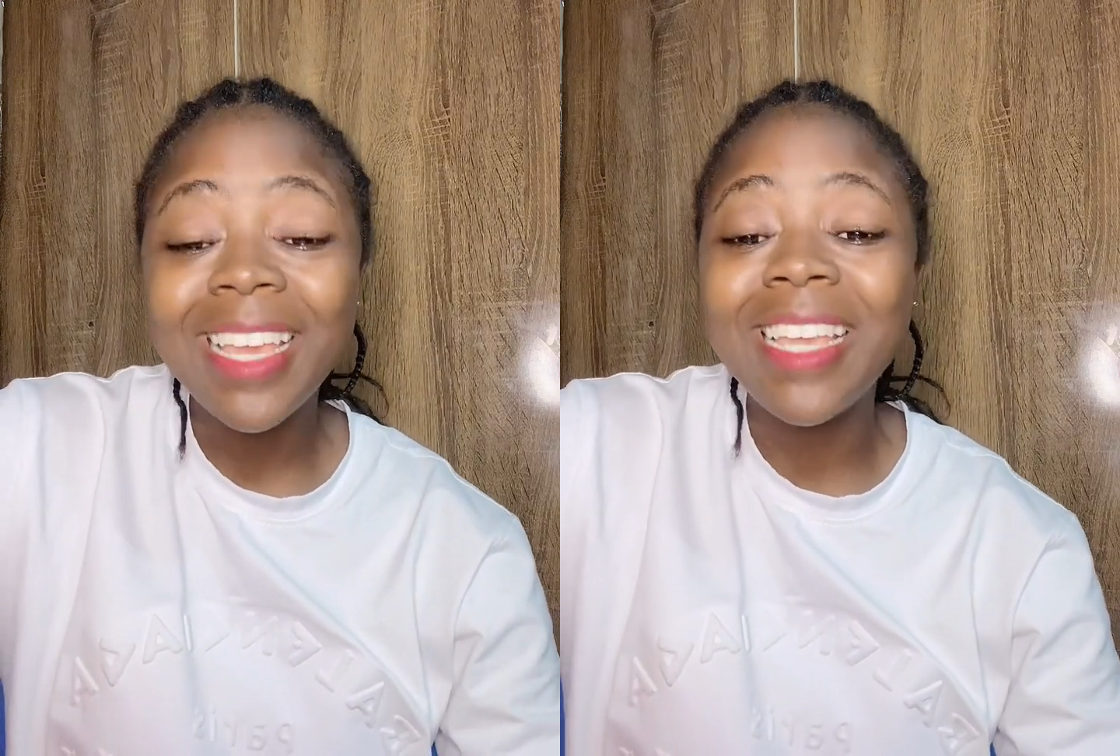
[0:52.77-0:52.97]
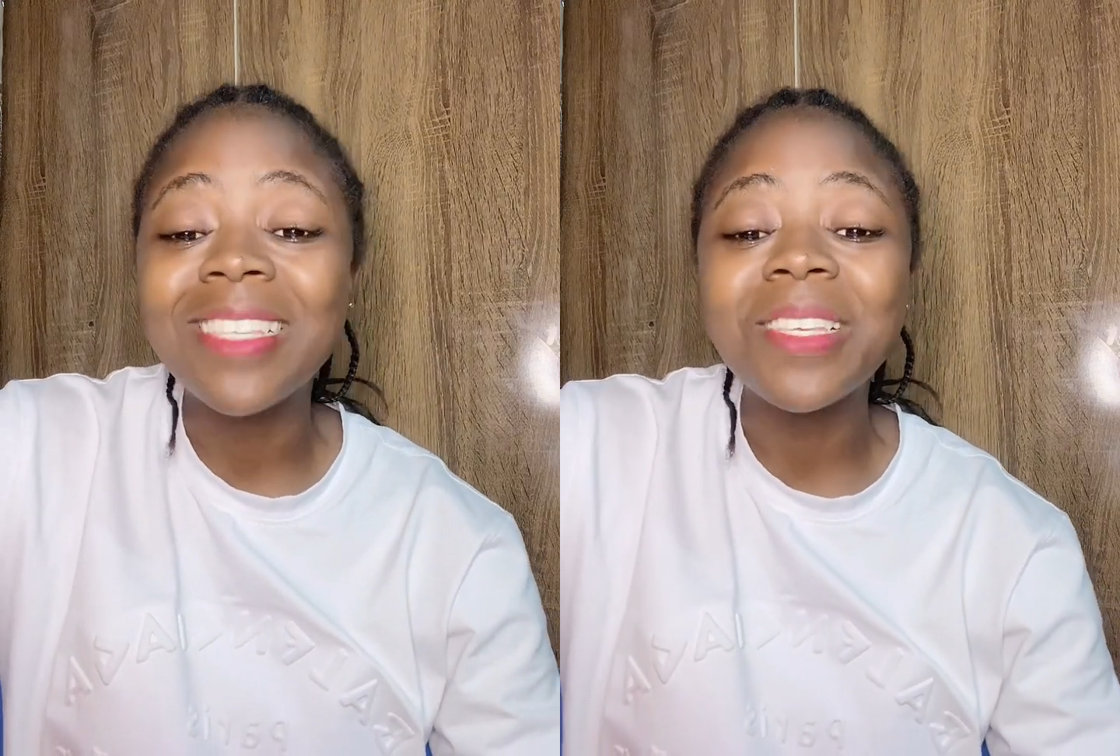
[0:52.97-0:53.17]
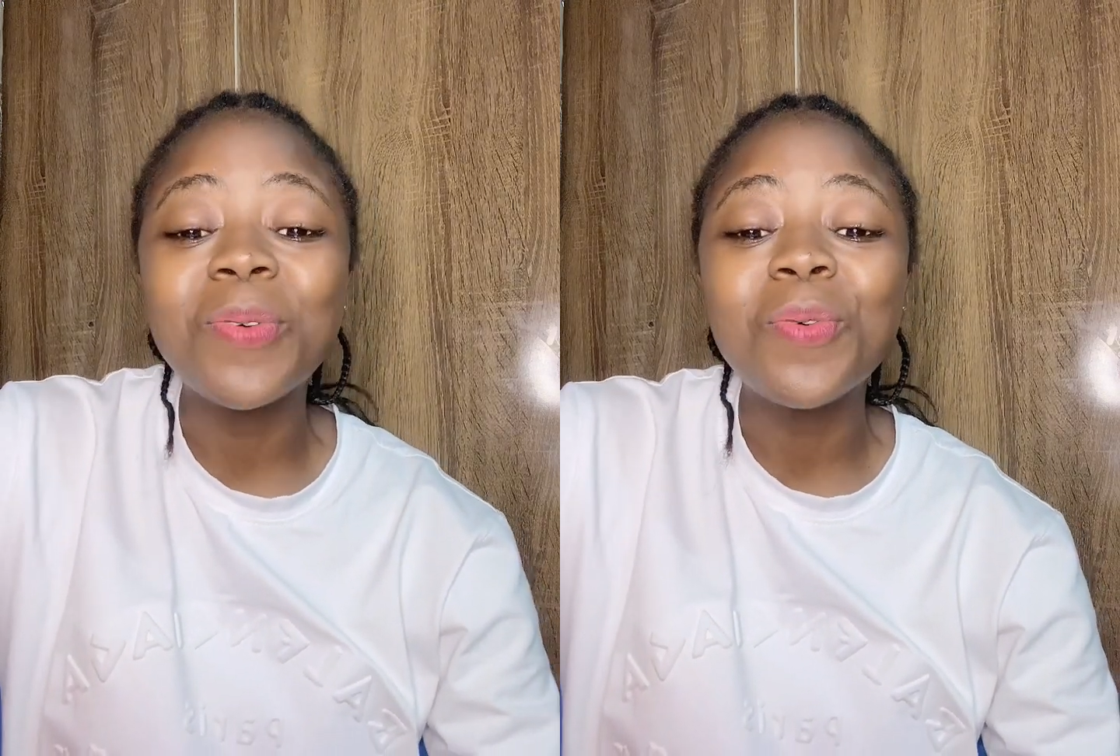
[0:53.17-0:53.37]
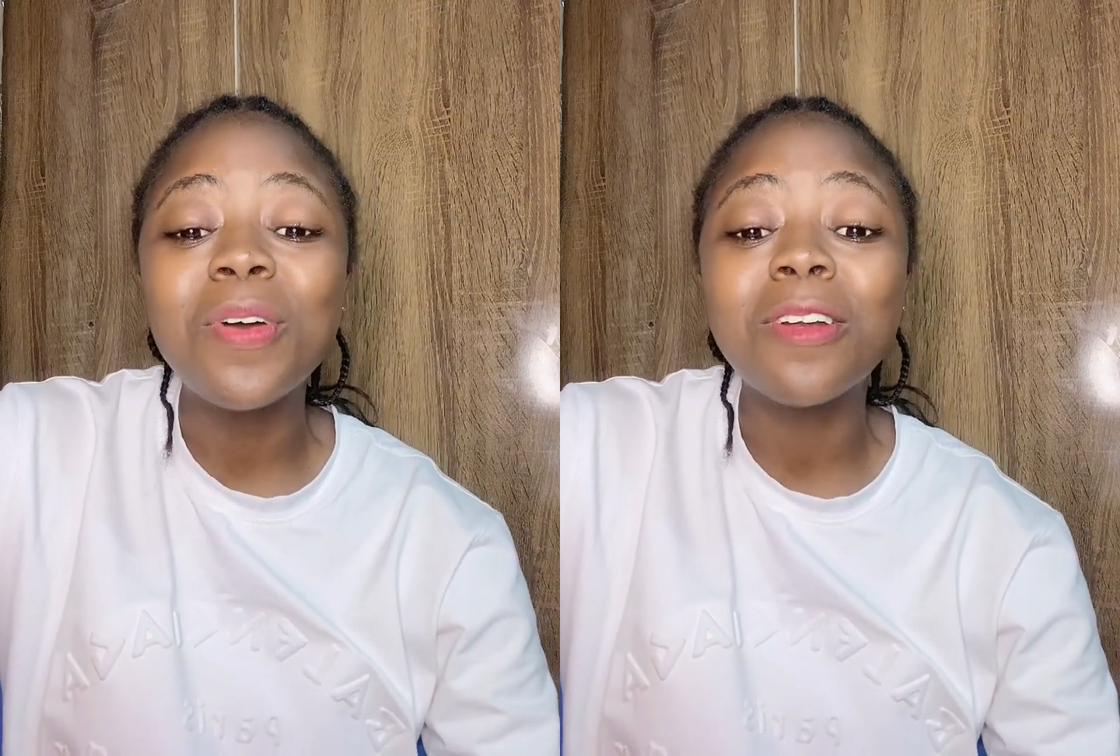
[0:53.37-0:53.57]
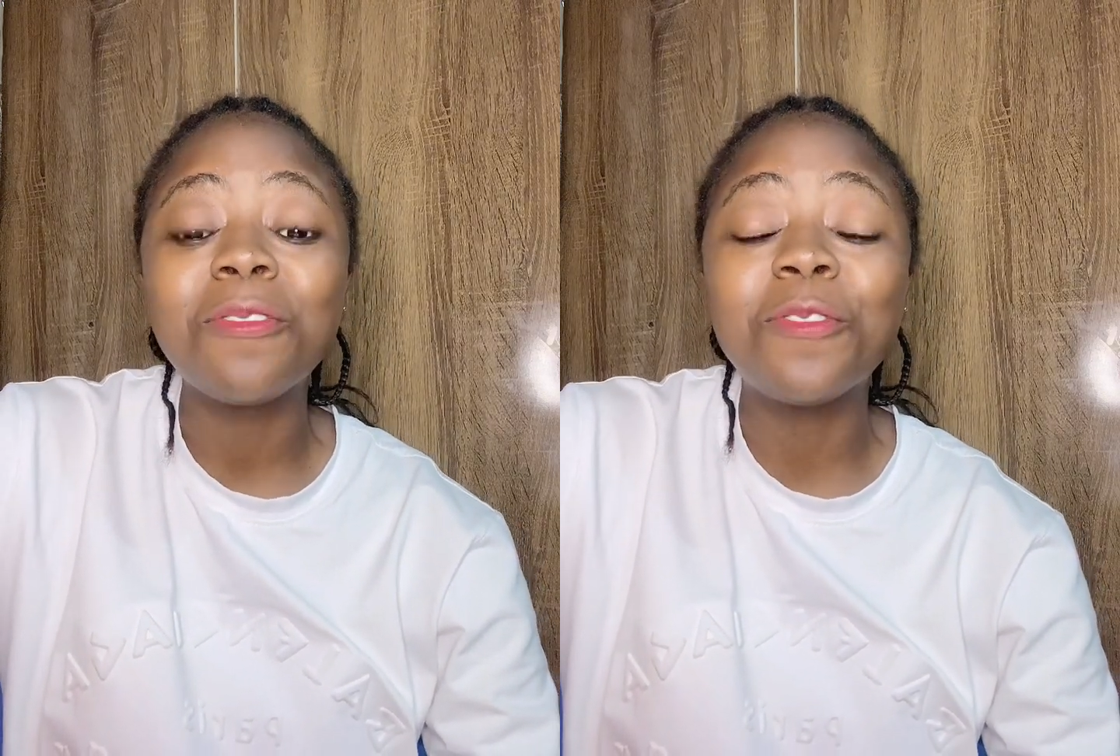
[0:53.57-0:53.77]
It's a
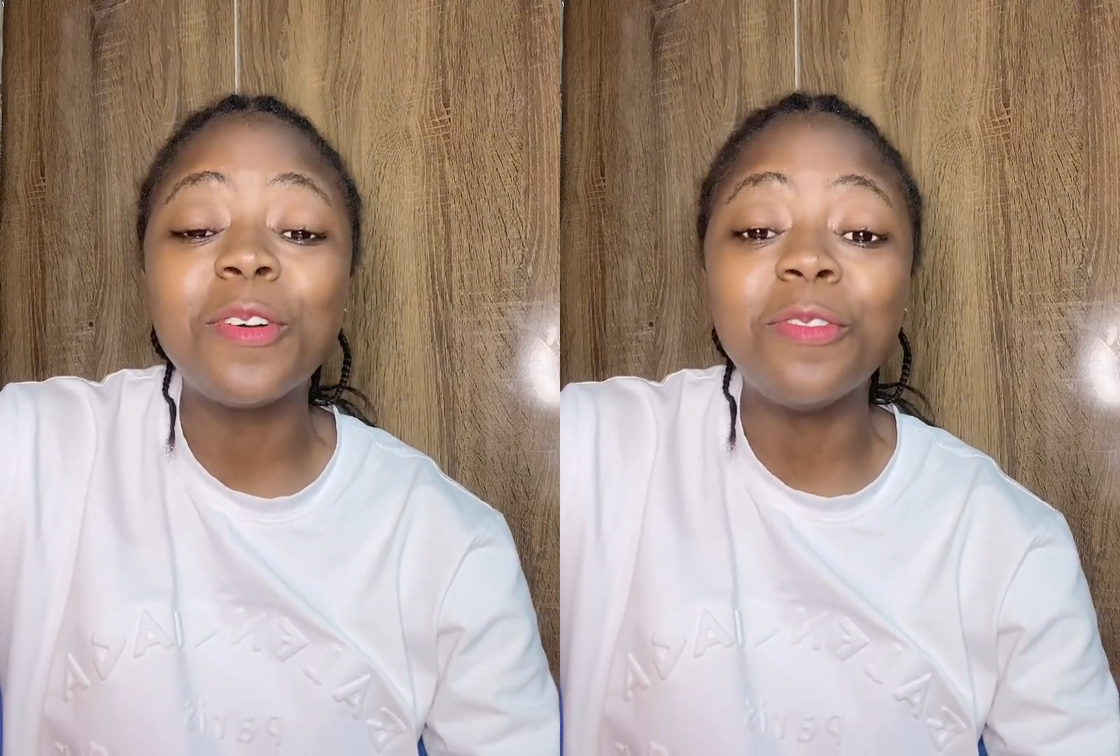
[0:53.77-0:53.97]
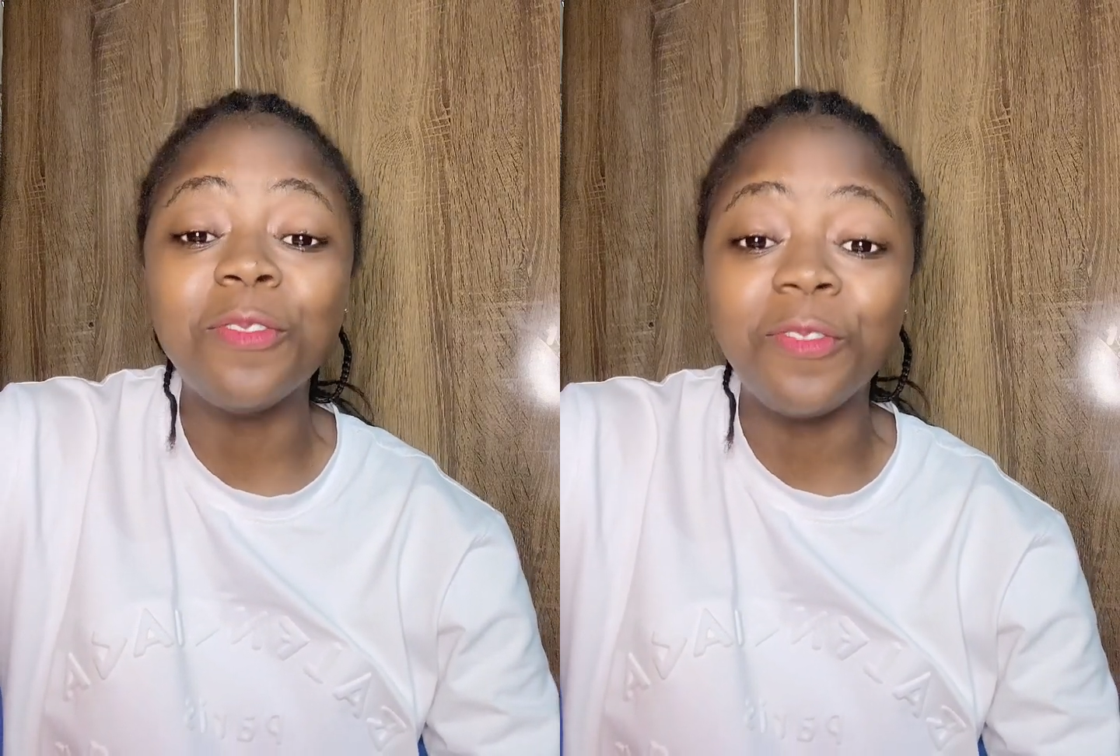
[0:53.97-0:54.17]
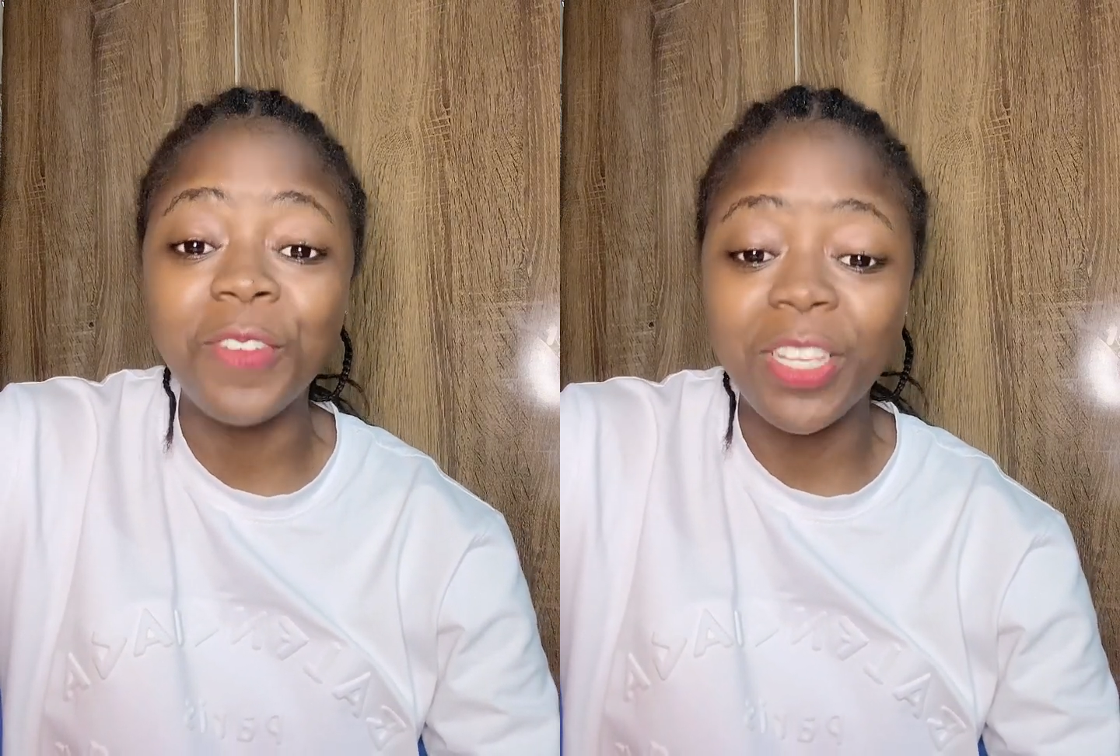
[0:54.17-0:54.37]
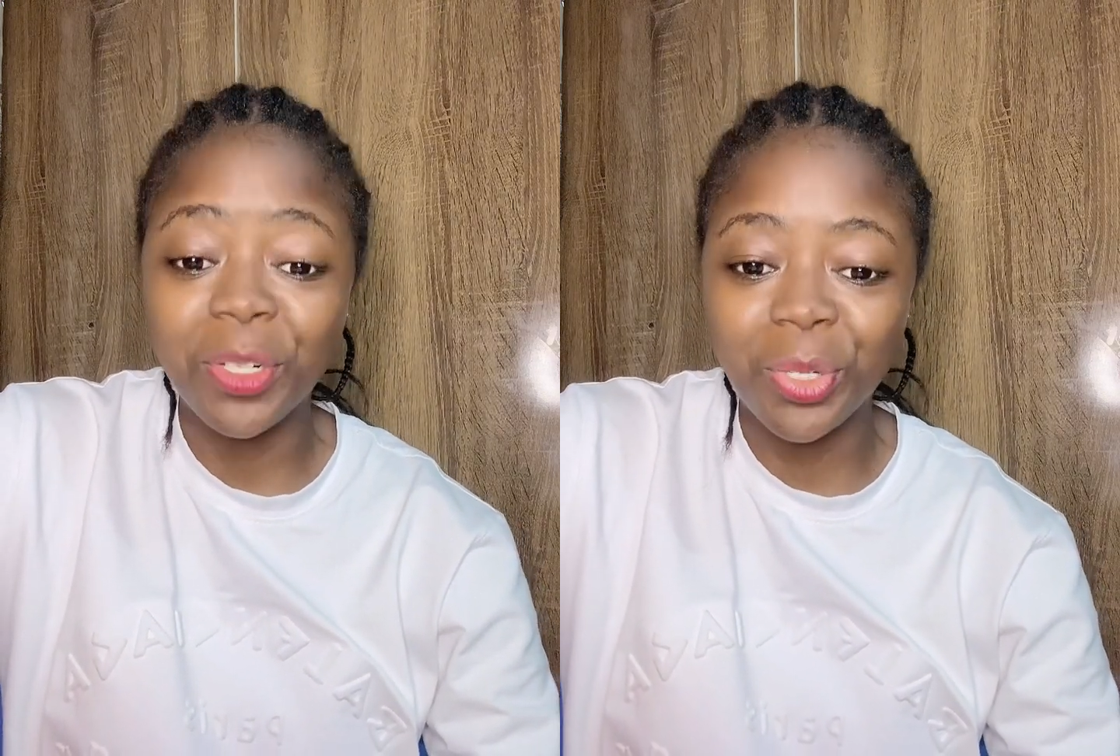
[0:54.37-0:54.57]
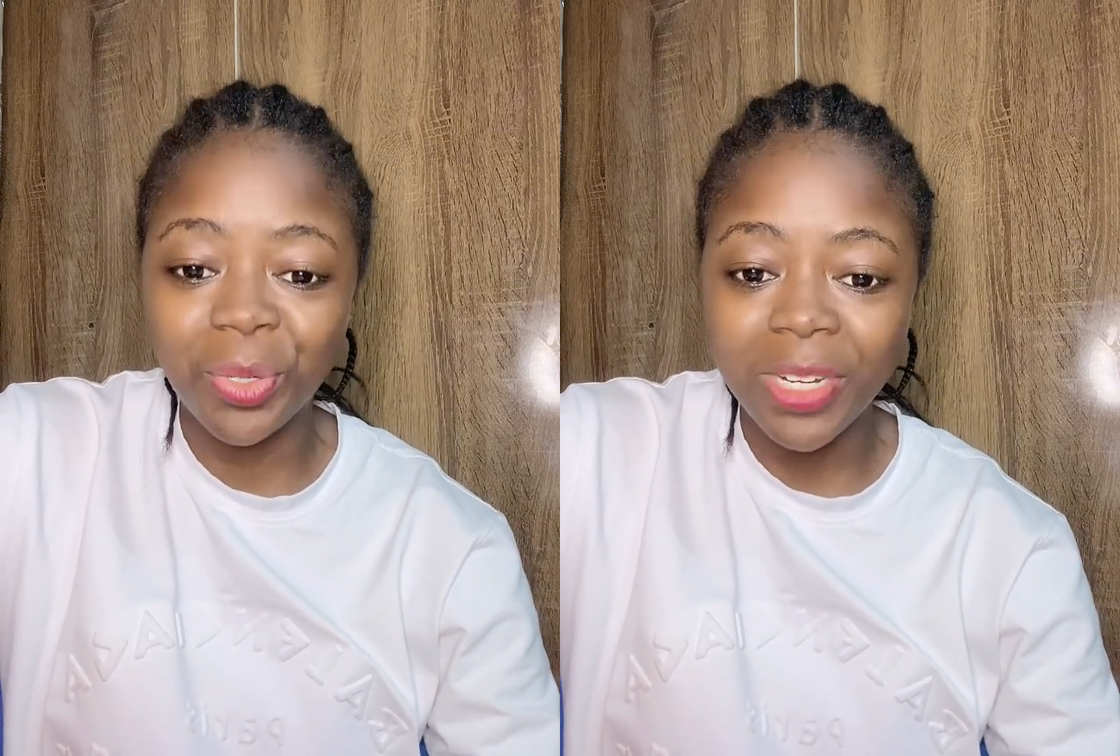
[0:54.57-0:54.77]
word for
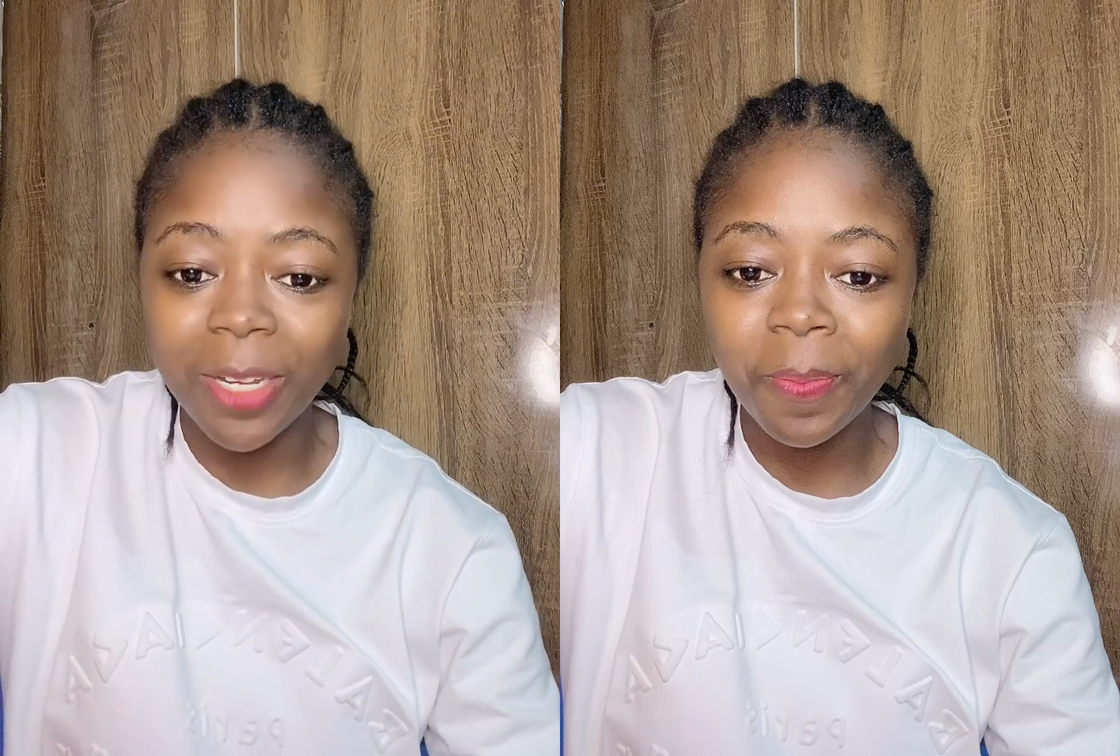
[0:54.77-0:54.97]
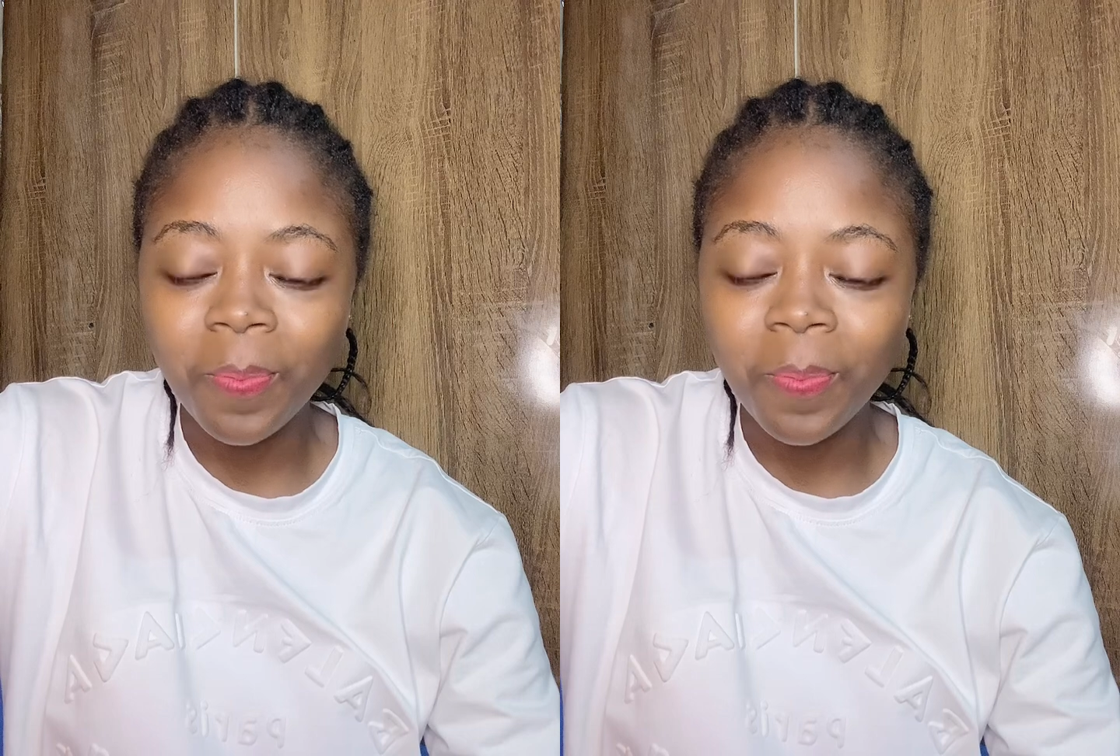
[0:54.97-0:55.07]
victory.